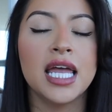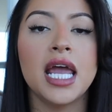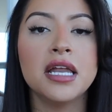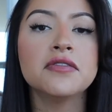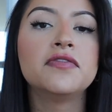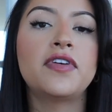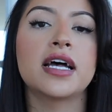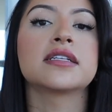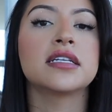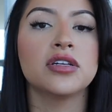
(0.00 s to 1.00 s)

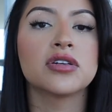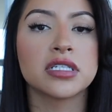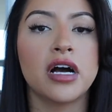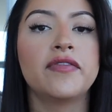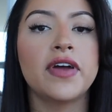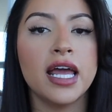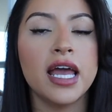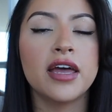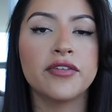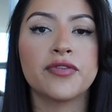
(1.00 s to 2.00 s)
Invest in yourself in
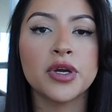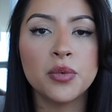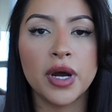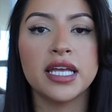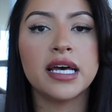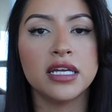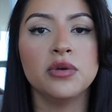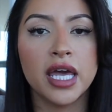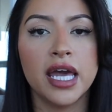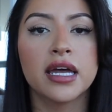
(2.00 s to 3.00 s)
every way that
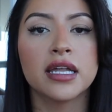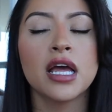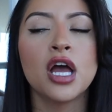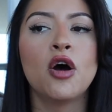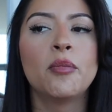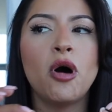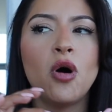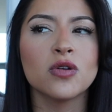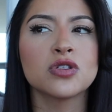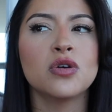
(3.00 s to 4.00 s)
you can, but
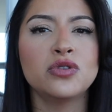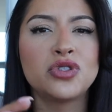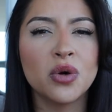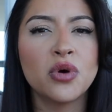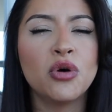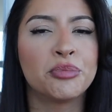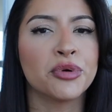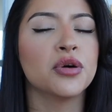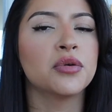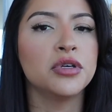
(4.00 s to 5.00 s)
also don't go
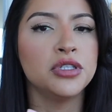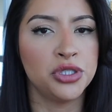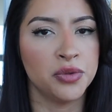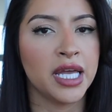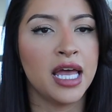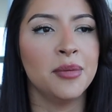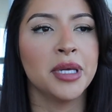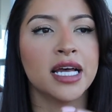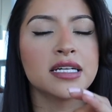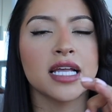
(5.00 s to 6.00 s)
broke doing it,
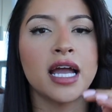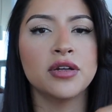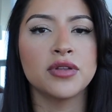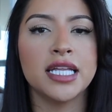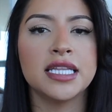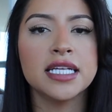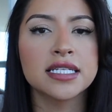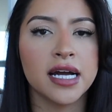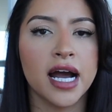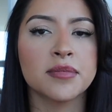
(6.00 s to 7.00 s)
because I know that these
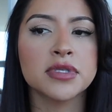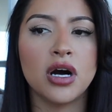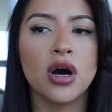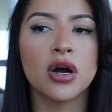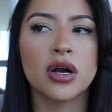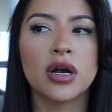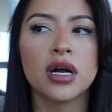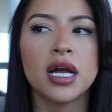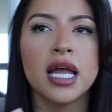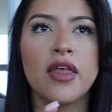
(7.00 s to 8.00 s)
times
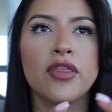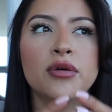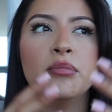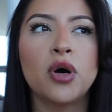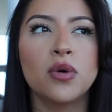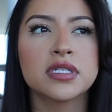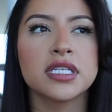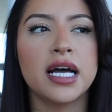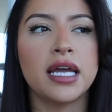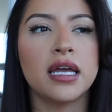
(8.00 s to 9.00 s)
are the most
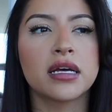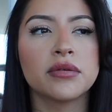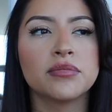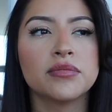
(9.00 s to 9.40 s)
like